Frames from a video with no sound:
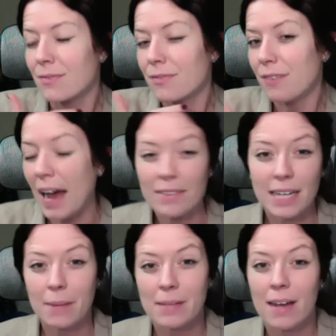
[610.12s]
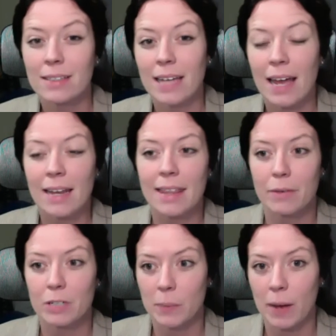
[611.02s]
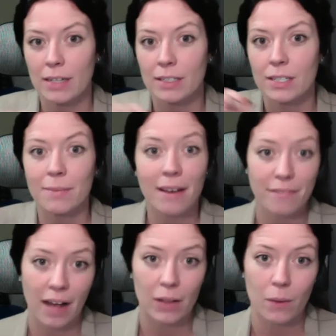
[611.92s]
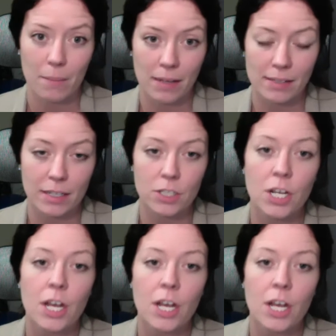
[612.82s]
5 times out of 10, they respond to my follow-up message.